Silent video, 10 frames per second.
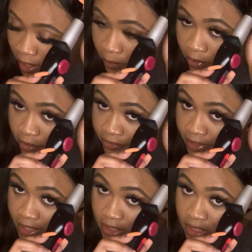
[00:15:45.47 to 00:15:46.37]
not
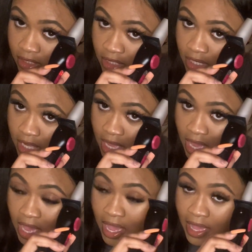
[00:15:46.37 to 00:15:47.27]
perfect.
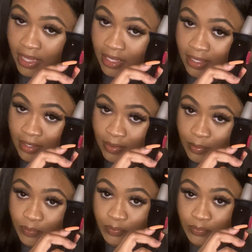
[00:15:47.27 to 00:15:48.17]
I
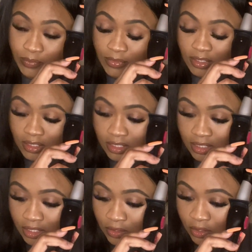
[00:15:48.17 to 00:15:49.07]
am
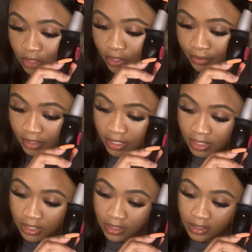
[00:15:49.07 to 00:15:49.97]
still
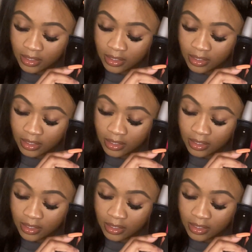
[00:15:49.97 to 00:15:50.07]
learning